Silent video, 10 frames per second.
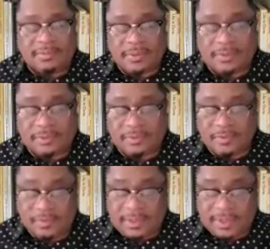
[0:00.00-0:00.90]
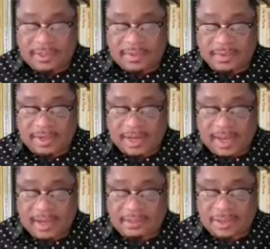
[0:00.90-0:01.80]
That's what we need to
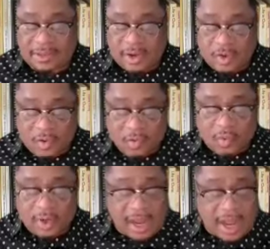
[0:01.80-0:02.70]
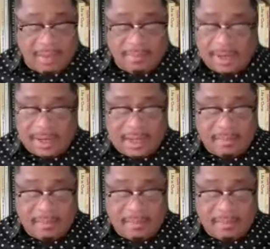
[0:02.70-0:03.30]
realize, who would commonly